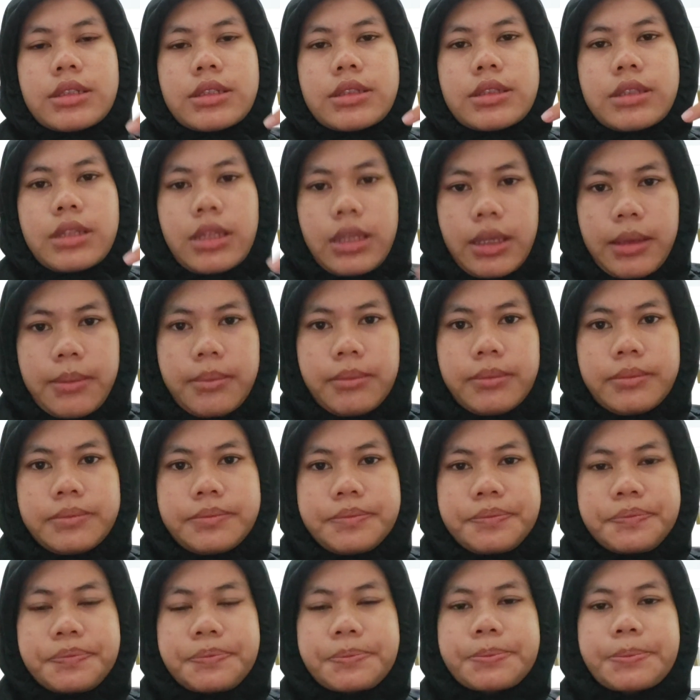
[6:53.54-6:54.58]
stem,
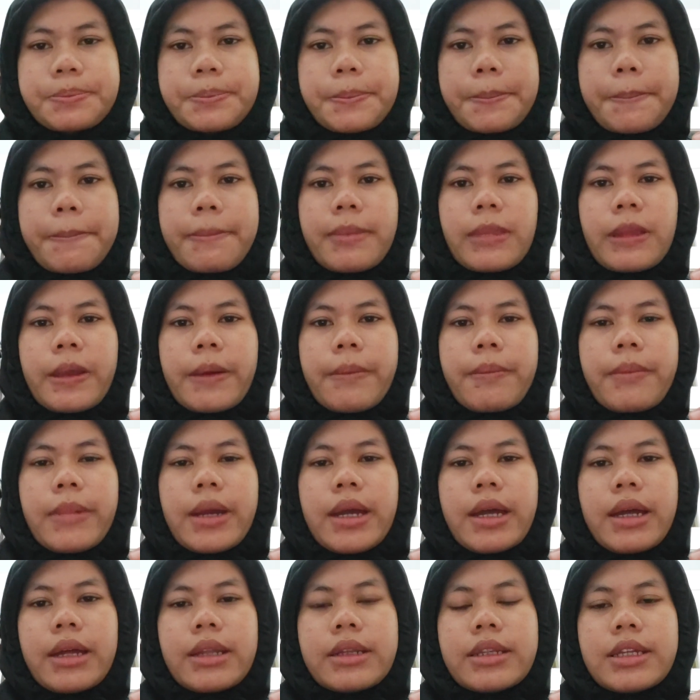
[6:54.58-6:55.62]

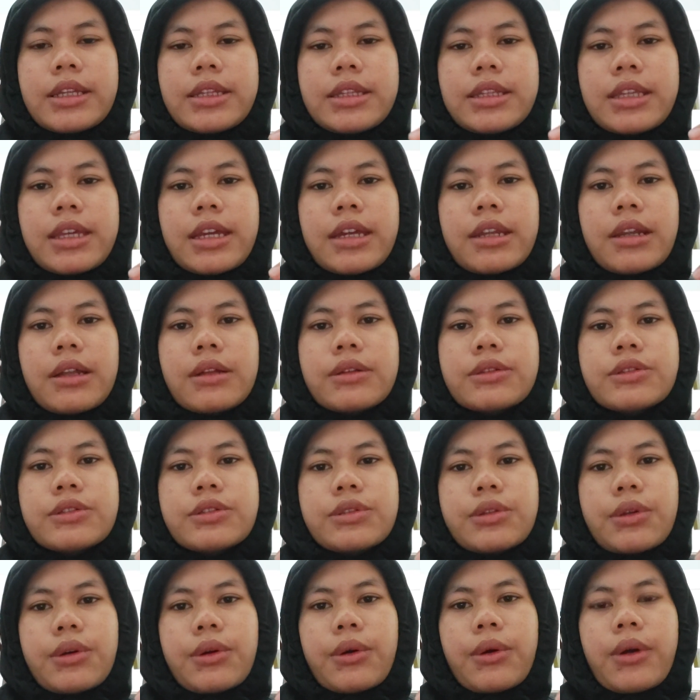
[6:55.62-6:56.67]
but it can
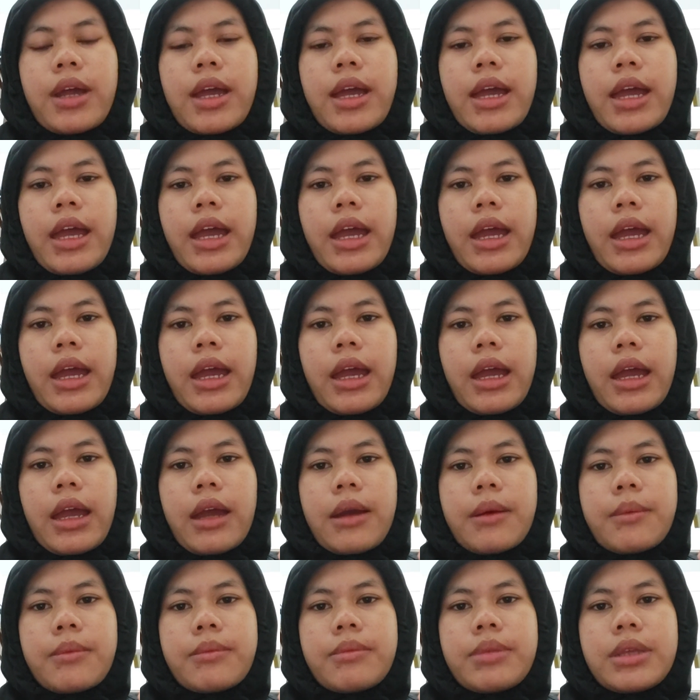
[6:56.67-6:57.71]
also
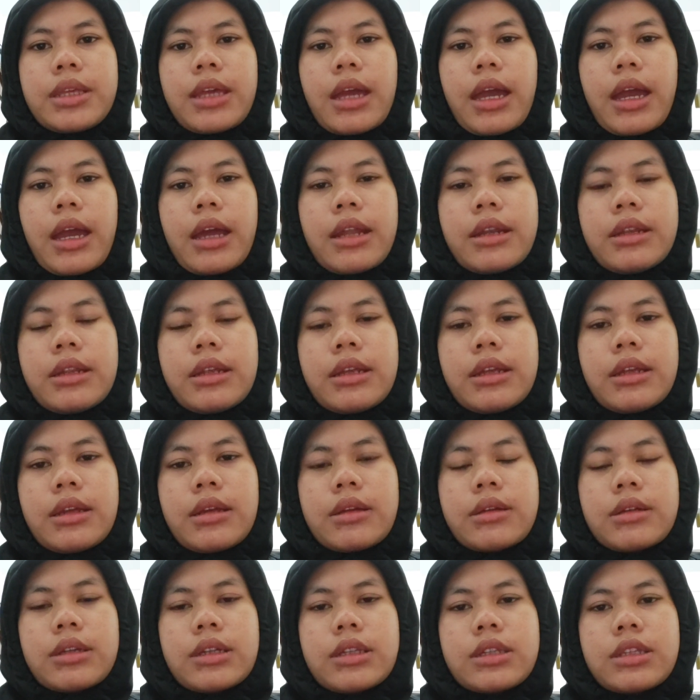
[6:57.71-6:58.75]
be added.
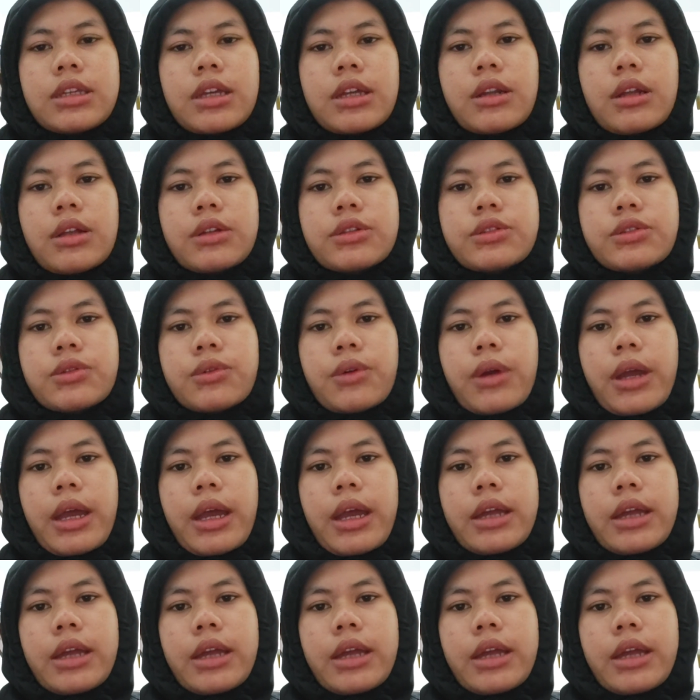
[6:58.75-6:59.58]
It can also